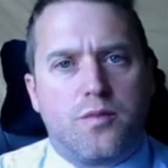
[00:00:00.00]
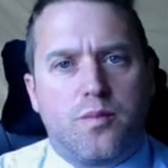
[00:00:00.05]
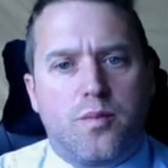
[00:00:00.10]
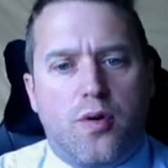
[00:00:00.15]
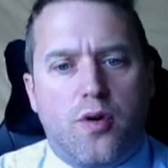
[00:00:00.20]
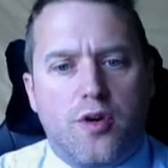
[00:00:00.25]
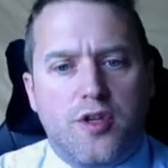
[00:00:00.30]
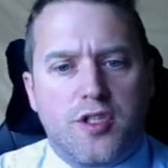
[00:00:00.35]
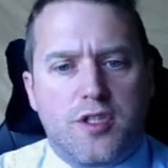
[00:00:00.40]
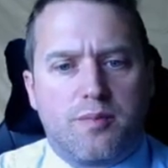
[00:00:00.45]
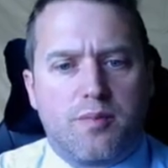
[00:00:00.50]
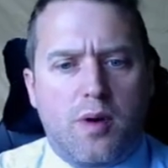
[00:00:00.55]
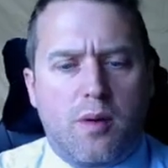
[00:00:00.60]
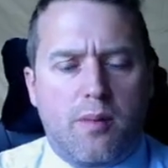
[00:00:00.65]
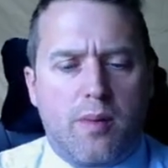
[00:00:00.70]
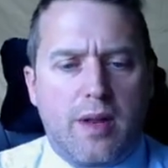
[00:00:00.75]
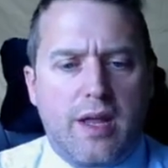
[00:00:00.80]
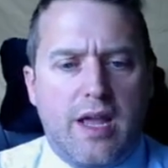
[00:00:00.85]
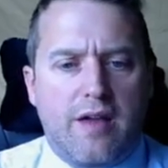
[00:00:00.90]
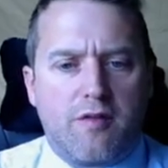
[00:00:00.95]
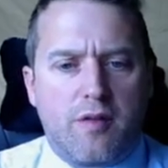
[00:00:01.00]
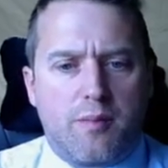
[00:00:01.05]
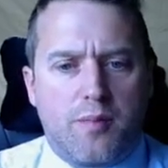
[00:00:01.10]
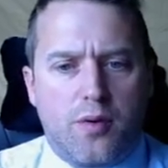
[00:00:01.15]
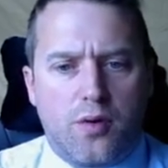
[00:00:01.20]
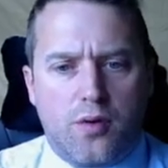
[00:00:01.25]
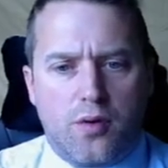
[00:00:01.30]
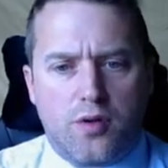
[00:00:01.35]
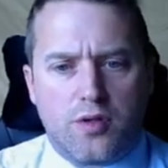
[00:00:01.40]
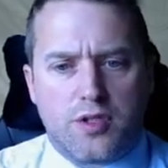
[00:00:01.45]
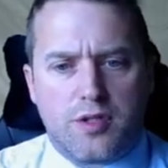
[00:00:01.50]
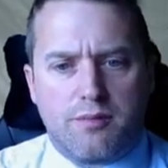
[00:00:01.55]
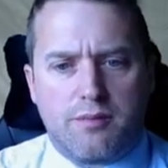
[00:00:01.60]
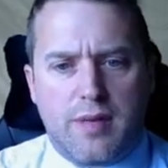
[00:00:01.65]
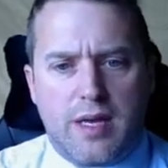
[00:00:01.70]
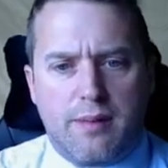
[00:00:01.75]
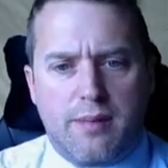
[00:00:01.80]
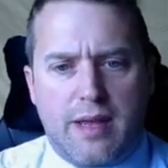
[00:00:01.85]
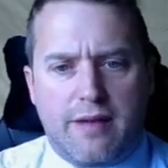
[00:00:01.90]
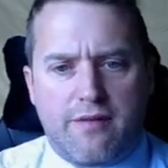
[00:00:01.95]
point to probably have a pause and
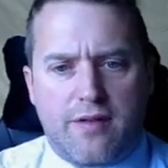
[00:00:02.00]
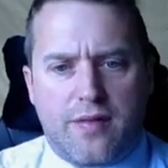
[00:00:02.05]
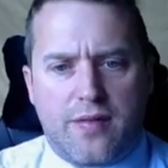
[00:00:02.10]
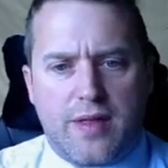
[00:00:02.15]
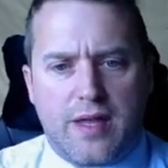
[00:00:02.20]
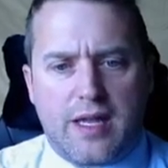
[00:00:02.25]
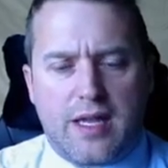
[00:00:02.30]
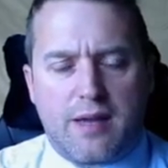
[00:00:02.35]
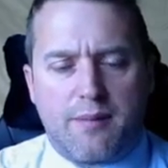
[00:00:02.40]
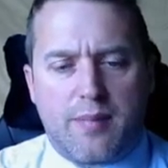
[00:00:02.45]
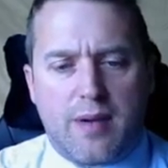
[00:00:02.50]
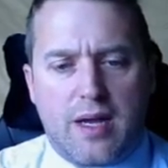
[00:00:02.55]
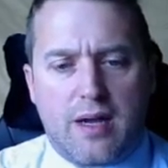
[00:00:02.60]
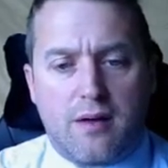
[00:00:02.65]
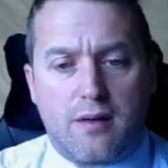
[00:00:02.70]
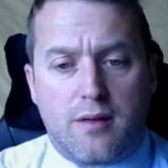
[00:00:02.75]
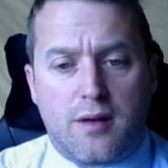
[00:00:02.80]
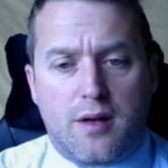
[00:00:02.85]
maybe have a think about,